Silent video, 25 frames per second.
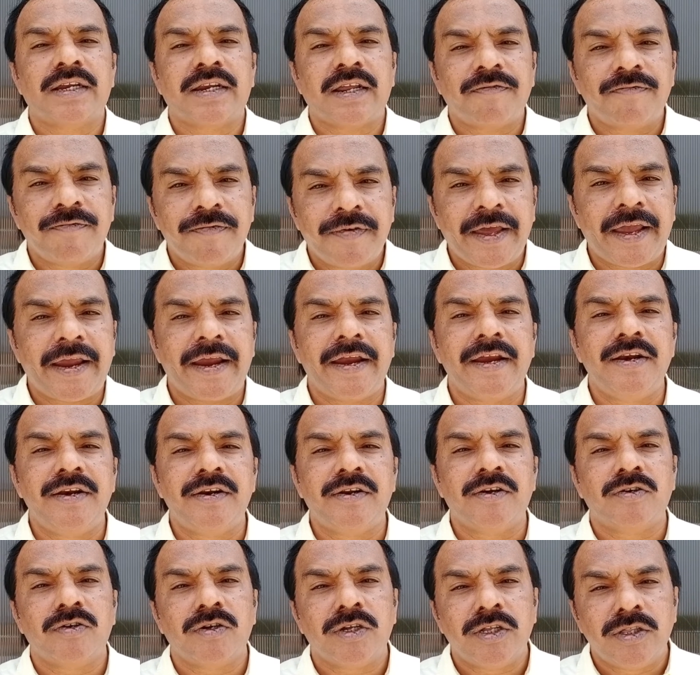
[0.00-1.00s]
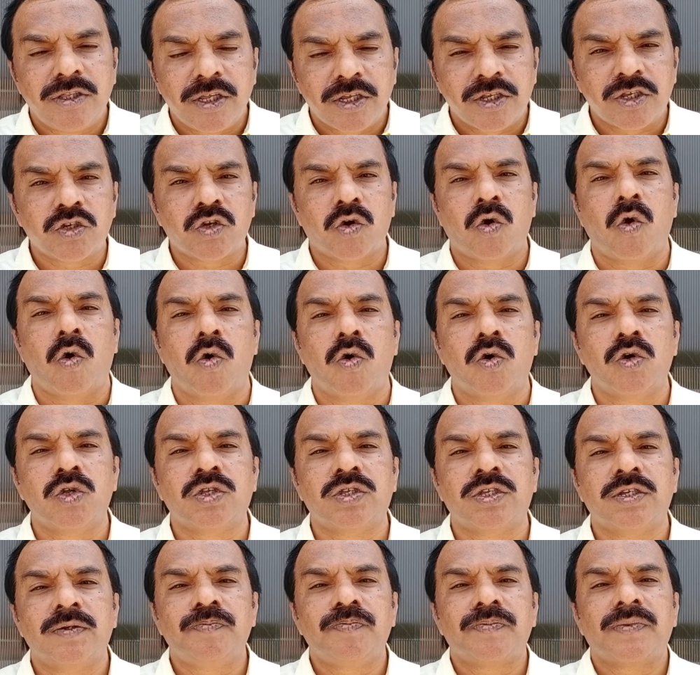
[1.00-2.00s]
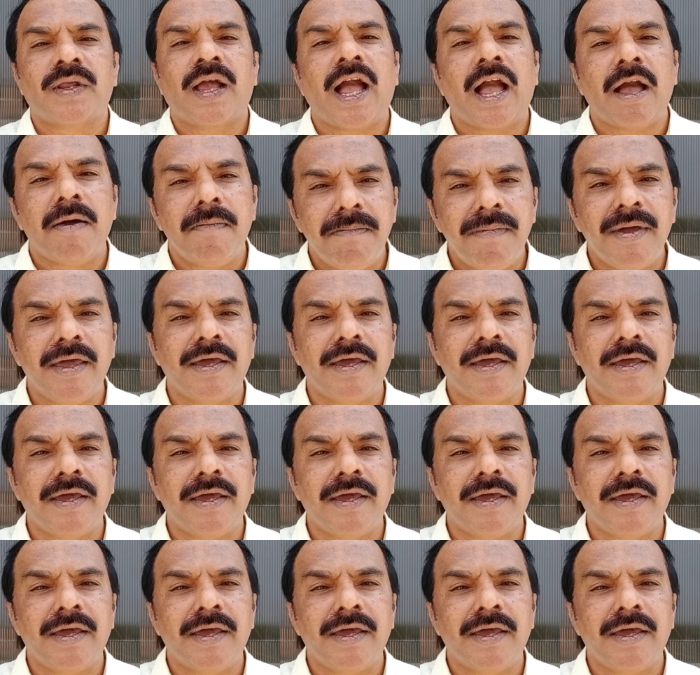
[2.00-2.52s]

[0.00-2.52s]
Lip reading: that I've gained in this course, I'm